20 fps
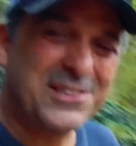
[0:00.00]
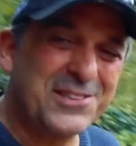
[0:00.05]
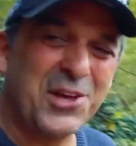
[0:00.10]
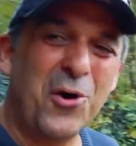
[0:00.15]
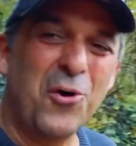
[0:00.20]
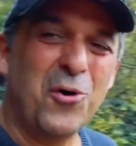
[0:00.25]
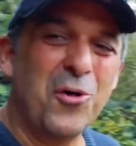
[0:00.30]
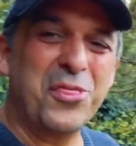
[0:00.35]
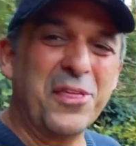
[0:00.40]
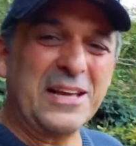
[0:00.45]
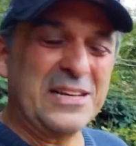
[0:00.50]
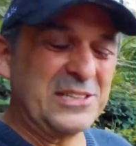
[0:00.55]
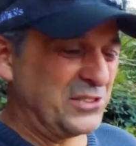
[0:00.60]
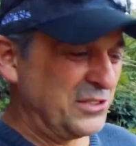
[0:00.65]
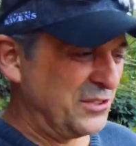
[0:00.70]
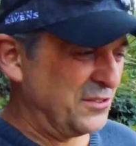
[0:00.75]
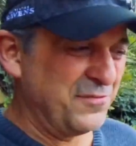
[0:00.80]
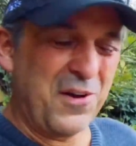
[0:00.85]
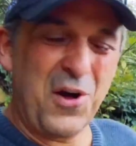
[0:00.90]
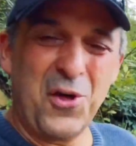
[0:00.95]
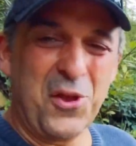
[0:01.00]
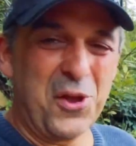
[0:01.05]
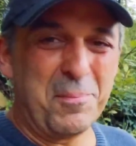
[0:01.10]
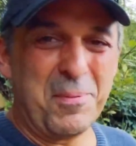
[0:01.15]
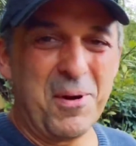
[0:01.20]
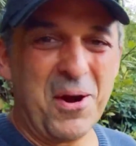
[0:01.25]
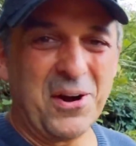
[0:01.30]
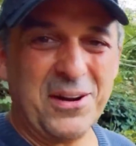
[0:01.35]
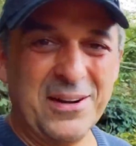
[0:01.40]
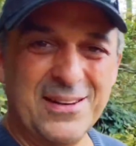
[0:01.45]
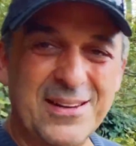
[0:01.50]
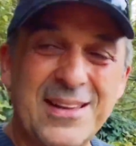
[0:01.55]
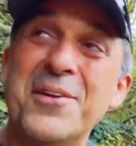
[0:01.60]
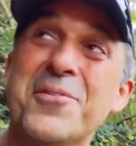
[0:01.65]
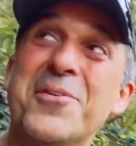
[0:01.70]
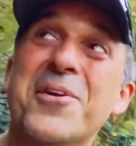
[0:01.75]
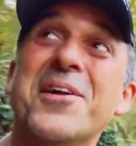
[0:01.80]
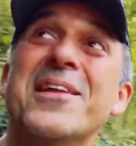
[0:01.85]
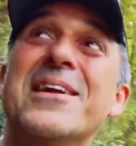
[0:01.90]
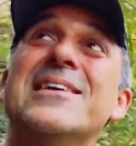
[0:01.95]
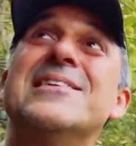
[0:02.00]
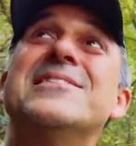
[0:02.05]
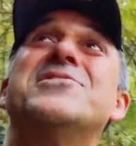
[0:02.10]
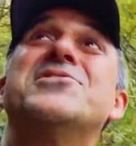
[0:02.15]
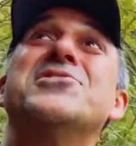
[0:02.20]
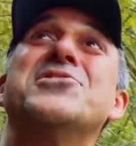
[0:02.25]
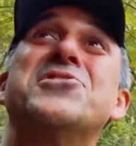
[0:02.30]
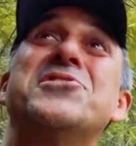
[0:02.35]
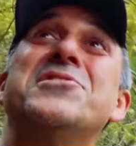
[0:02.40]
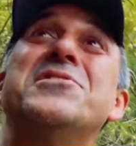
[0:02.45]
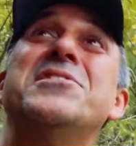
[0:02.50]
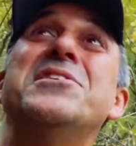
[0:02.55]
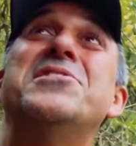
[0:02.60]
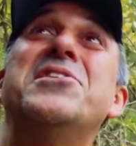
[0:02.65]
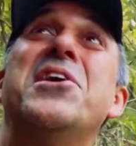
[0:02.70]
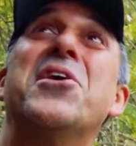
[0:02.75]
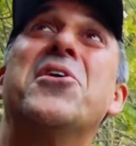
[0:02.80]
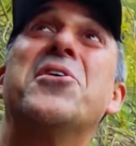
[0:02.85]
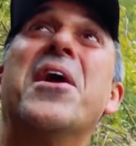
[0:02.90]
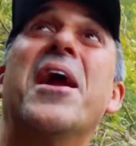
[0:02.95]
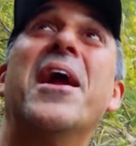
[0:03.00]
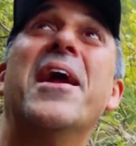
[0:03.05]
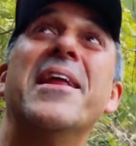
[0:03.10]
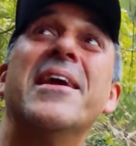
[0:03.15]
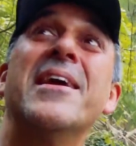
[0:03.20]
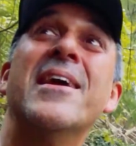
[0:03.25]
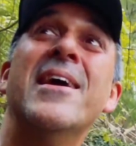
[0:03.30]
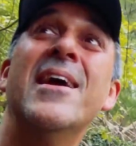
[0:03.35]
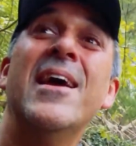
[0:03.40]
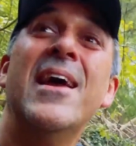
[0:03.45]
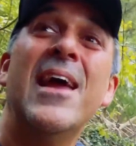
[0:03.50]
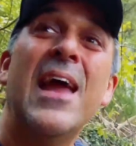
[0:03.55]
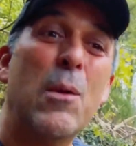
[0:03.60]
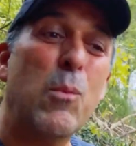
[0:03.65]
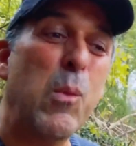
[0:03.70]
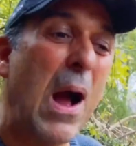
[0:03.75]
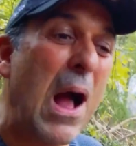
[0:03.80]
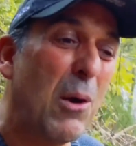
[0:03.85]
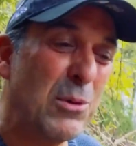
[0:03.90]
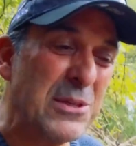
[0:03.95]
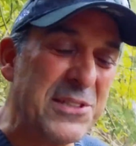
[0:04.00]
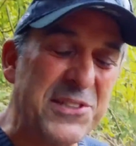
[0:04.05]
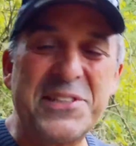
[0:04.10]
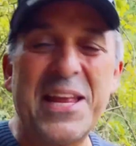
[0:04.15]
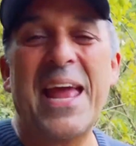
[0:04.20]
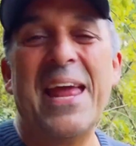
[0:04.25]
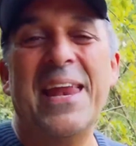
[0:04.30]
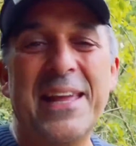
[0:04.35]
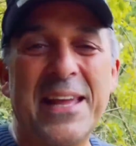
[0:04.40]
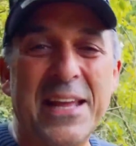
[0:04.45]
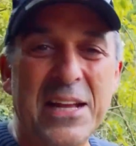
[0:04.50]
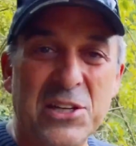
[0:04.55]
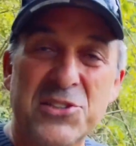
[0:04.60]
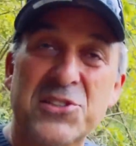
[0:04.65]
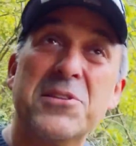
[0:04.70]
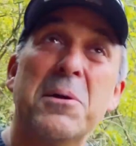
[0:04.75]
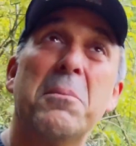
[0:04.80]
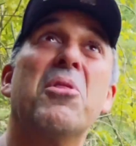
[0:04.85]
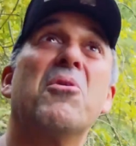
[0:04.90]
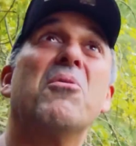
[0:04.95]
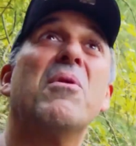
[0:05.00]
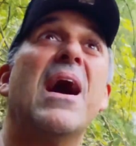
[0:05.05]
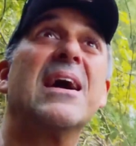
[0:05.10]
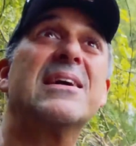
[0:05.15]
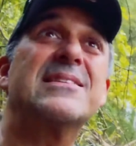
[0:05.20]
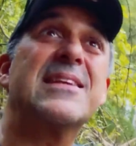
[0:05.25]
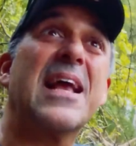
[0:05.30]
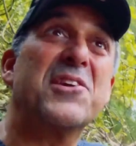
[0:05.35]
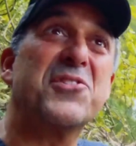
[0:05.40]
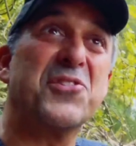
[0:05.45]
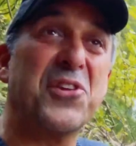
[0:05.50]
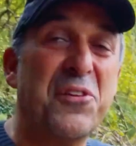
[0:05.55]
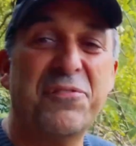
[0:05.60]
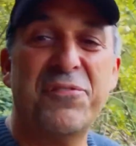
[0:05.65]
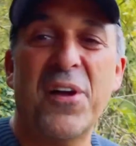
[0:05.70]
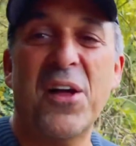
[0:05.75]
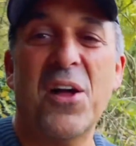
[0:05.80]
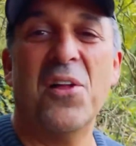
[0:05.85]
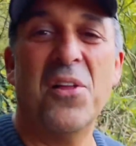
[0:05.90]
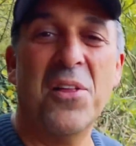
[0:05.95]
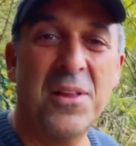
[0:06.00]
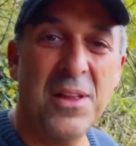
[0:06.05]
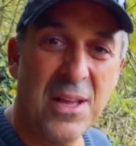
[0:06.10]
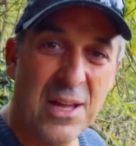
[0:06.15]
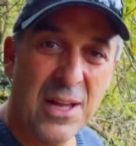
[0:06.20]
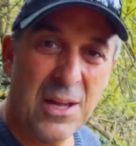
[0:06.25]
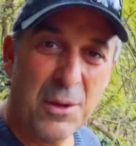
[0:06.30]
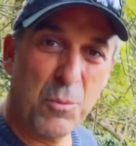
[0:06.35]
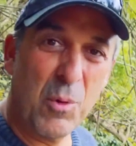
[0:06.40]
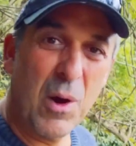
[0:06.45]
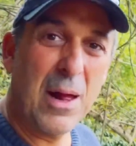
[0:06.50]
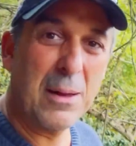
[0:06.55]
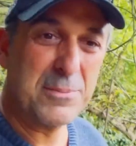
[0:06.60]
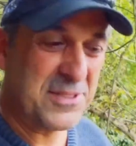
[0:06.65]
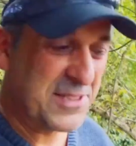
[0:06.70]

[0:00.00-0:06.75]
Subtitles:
the whole thing is just falling apart. It really is just deteriorating. And while I was standing here, some of the rocks actually fell while